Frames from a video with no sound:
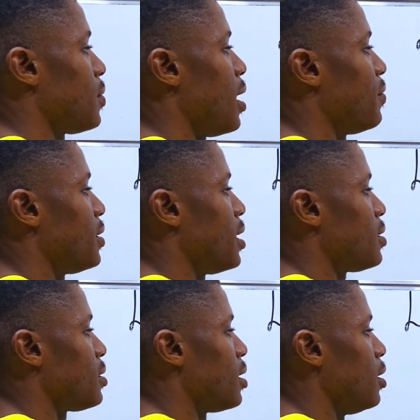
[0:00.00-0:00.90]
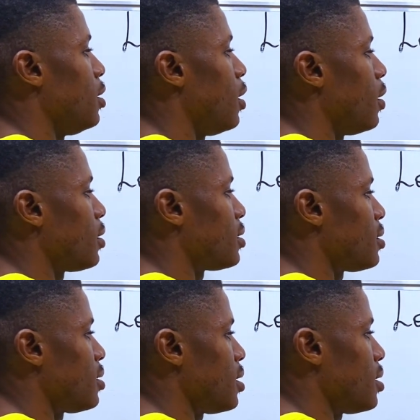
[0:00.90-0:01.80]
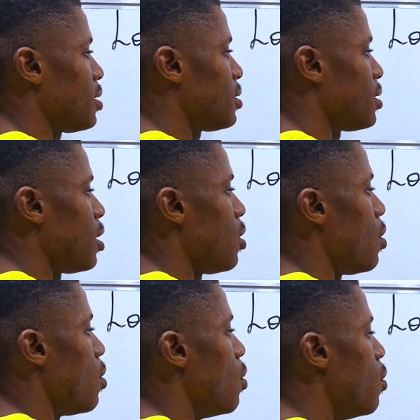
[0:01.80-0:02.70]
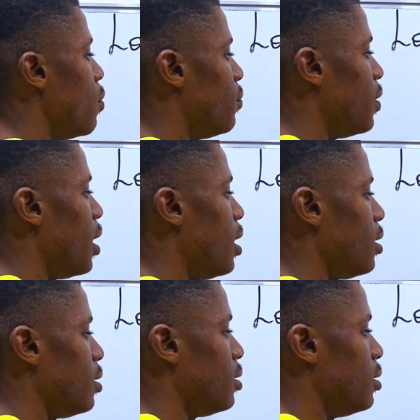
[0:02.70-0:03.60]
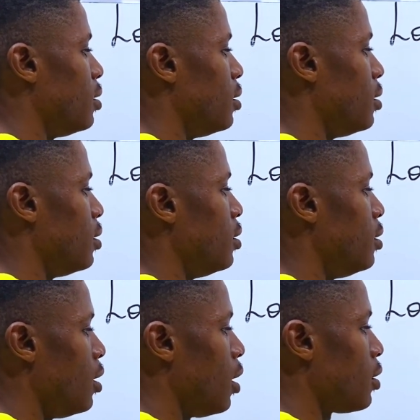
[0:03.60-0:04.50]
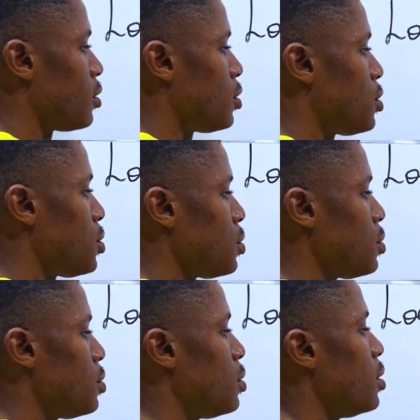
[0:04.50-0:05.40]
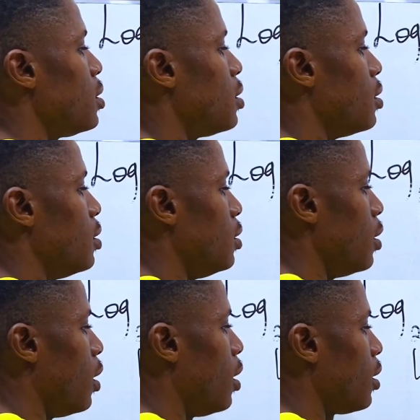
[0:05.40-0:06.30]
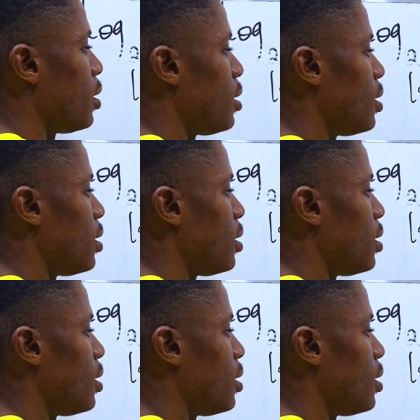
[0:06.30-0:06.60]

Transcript: We have it as log₃ over log₂ log₃,